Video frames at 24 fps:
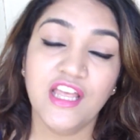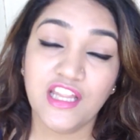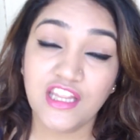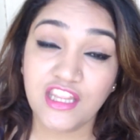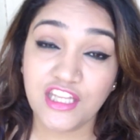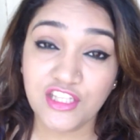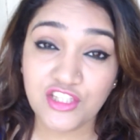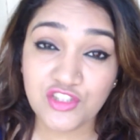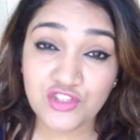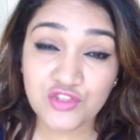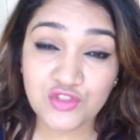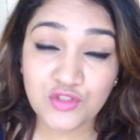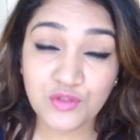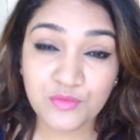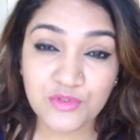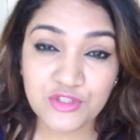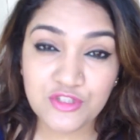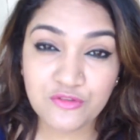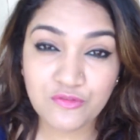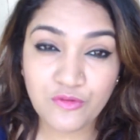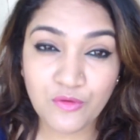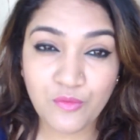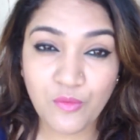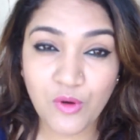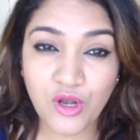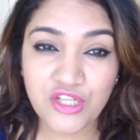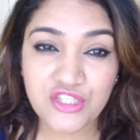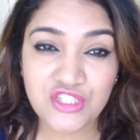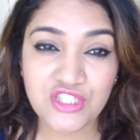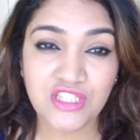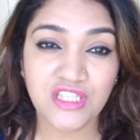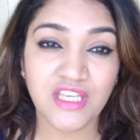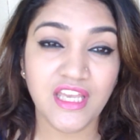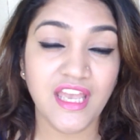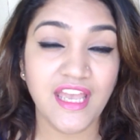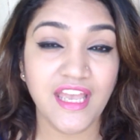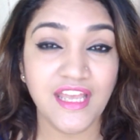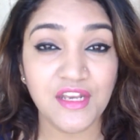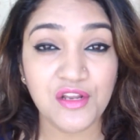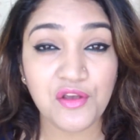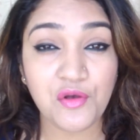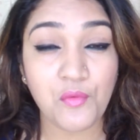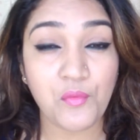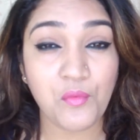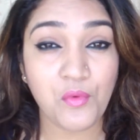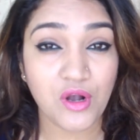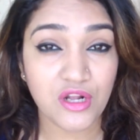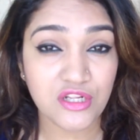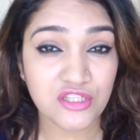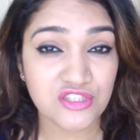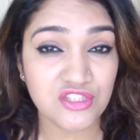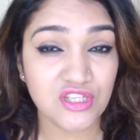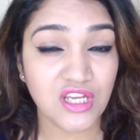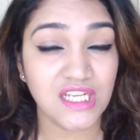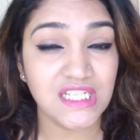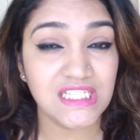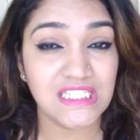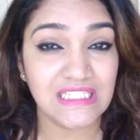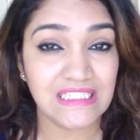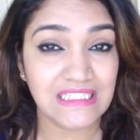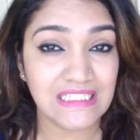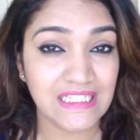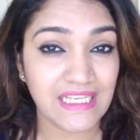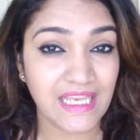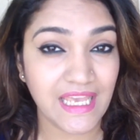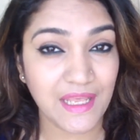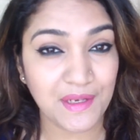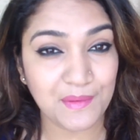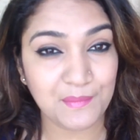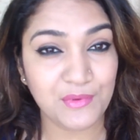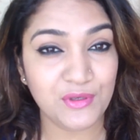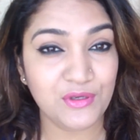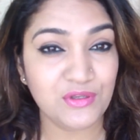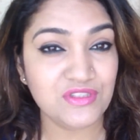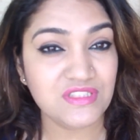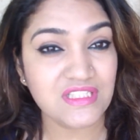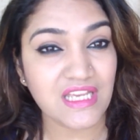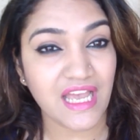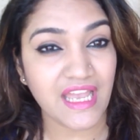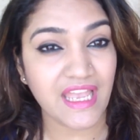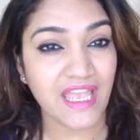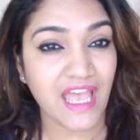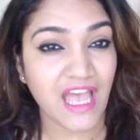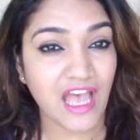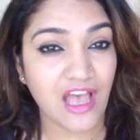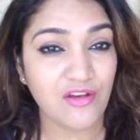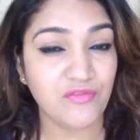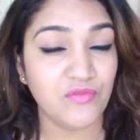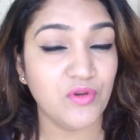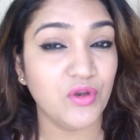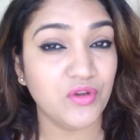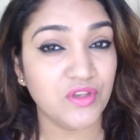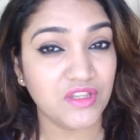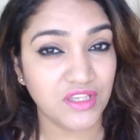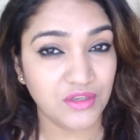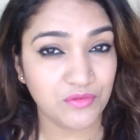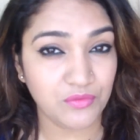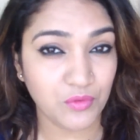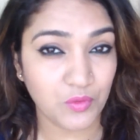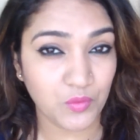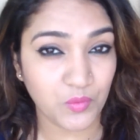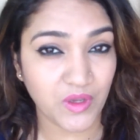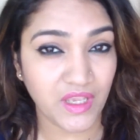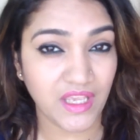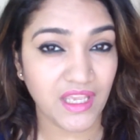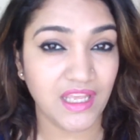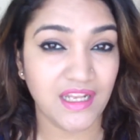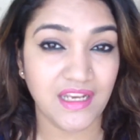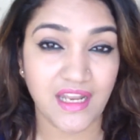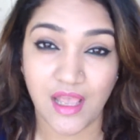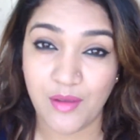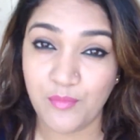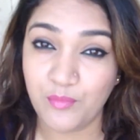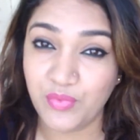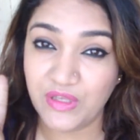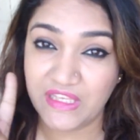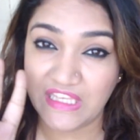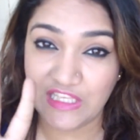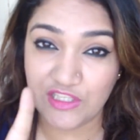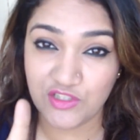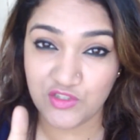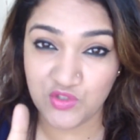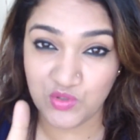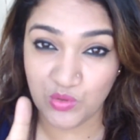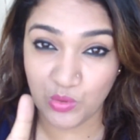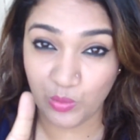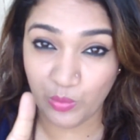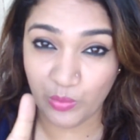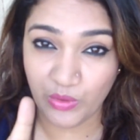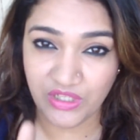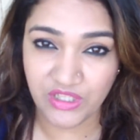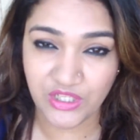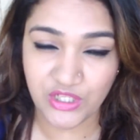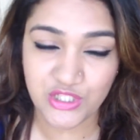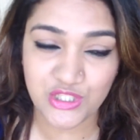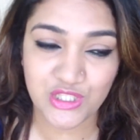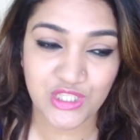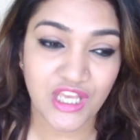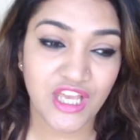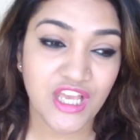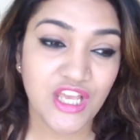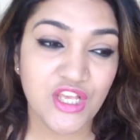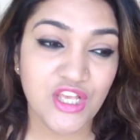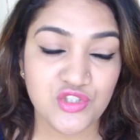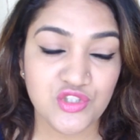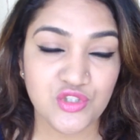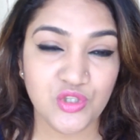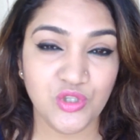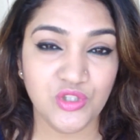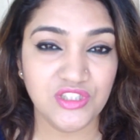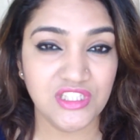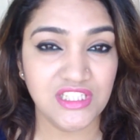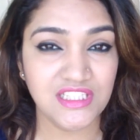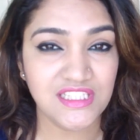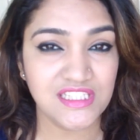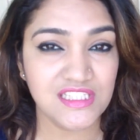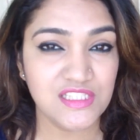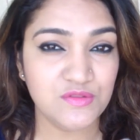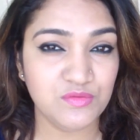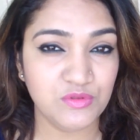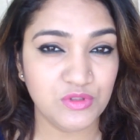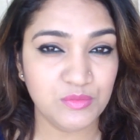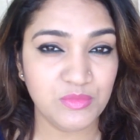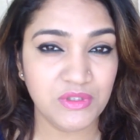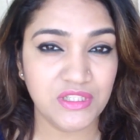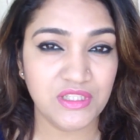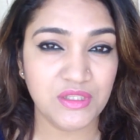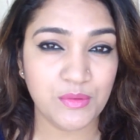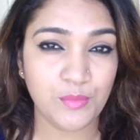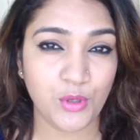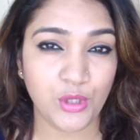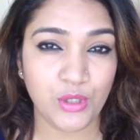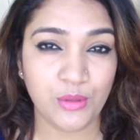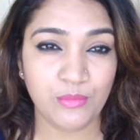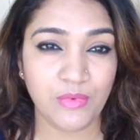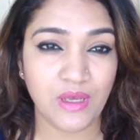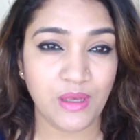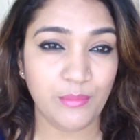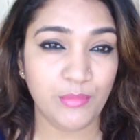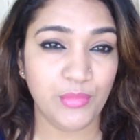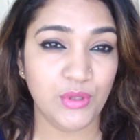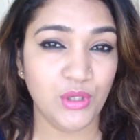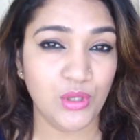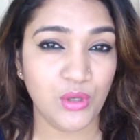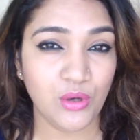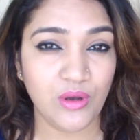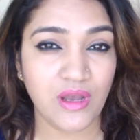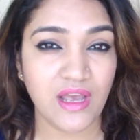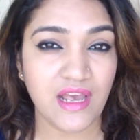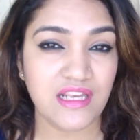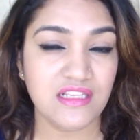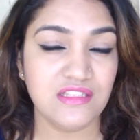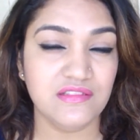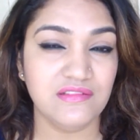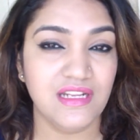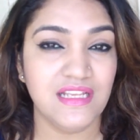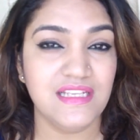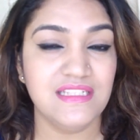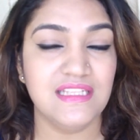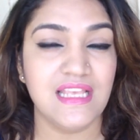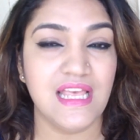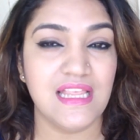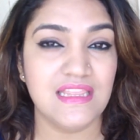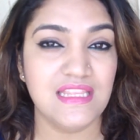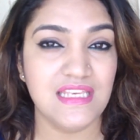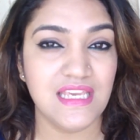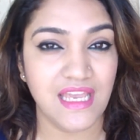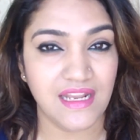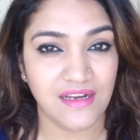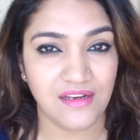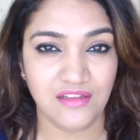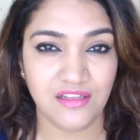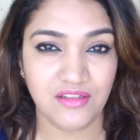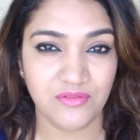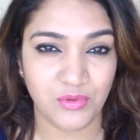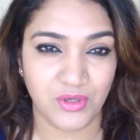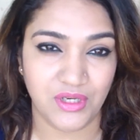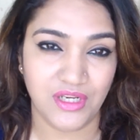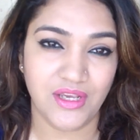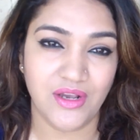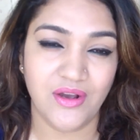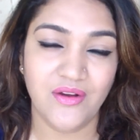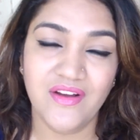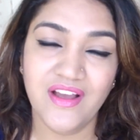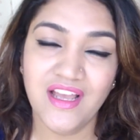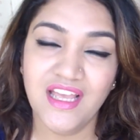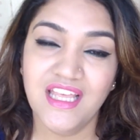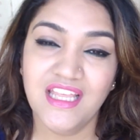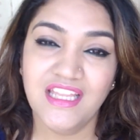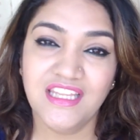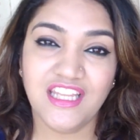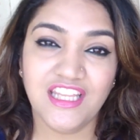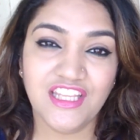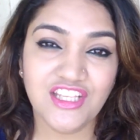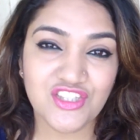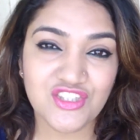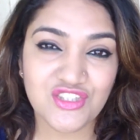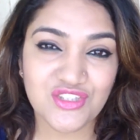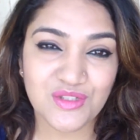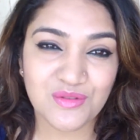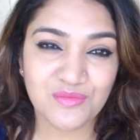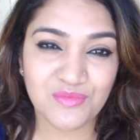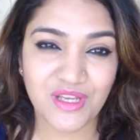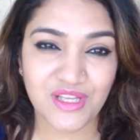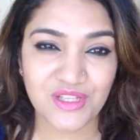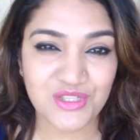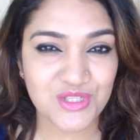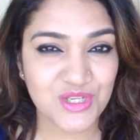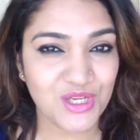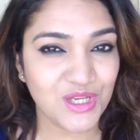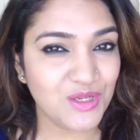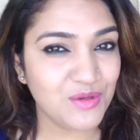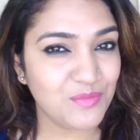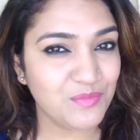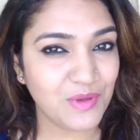Thank you so much for watching, and watch until the end because I have a giveaway and I'm picking two winners. So details would be in the bottom bar below as well as at the end of the video. Thank you so much.